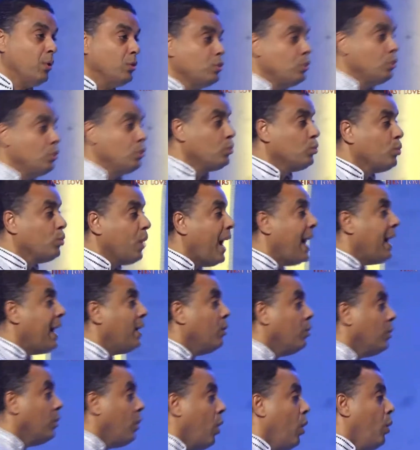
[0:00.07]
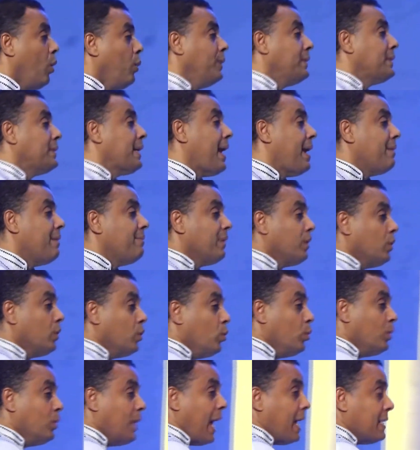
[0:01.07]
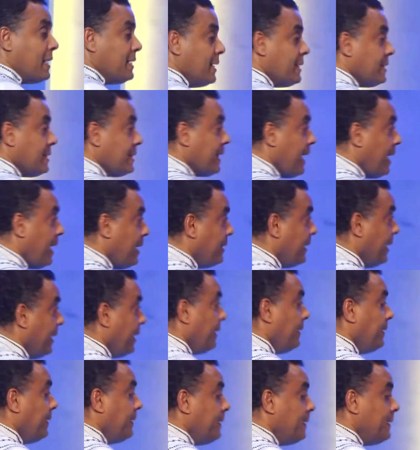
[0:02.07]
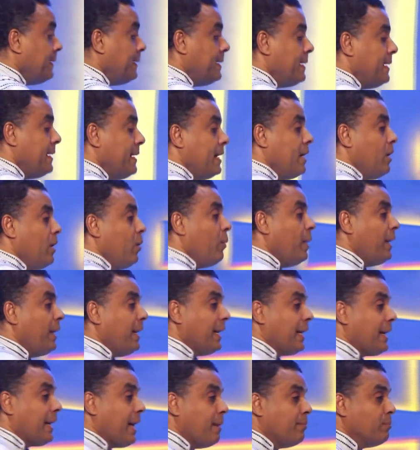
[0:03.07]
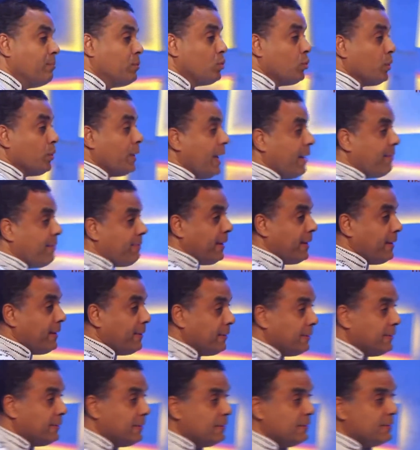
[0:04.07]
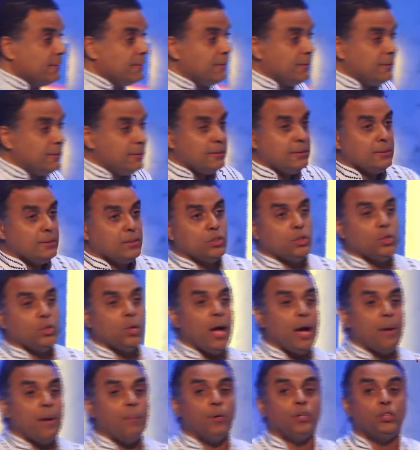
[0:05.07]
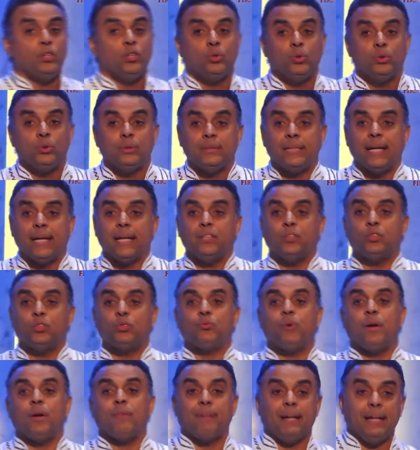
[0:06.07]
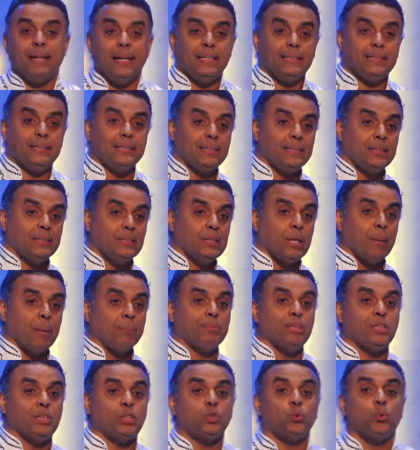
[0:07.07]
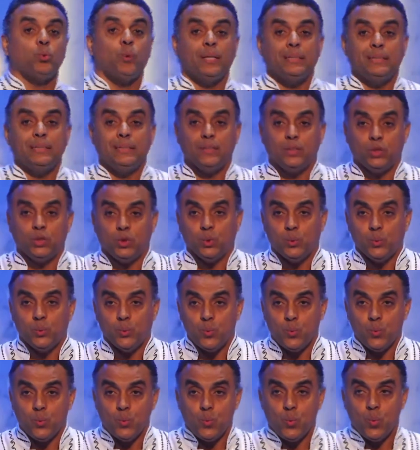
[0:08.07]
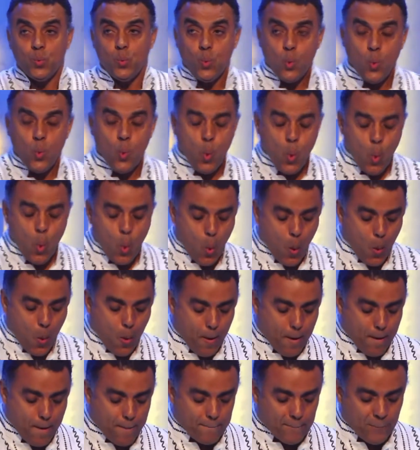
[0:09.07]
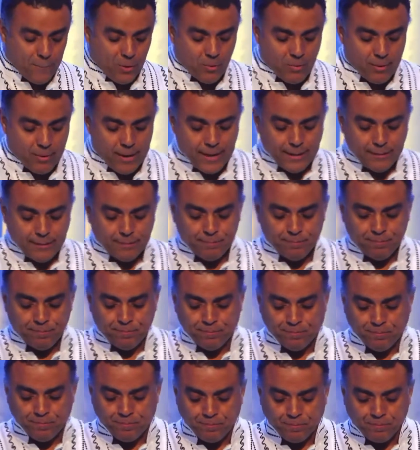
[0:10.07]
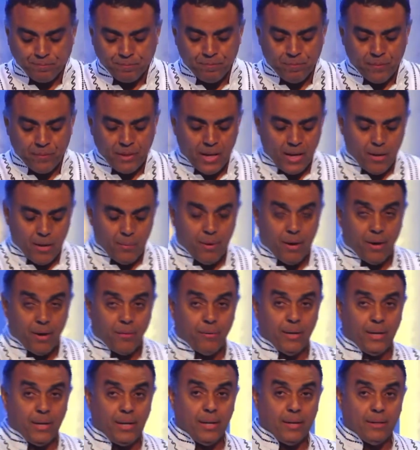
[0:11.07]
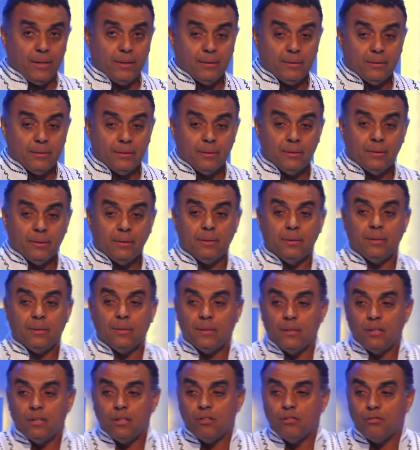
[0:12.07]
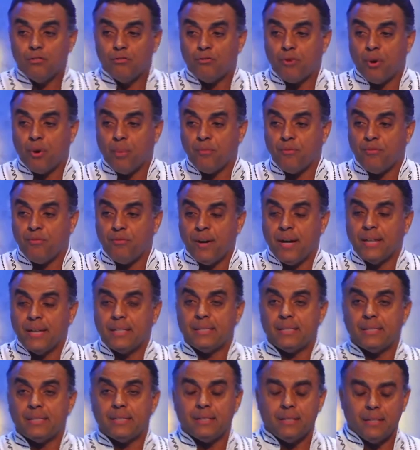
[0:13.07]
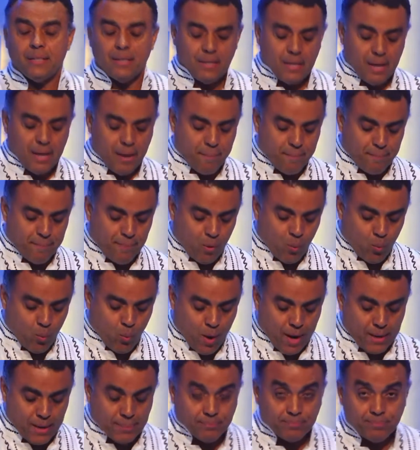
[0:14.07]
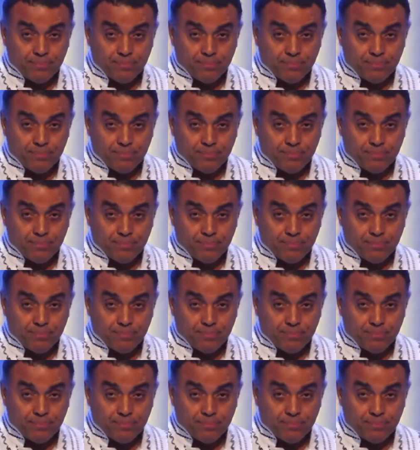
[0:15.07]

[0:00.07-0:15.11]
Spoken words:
you to always have a good understanding when it comes to giving. So I want you to turn to Revelations chapter 22. All right? And we are reading from verse number 1.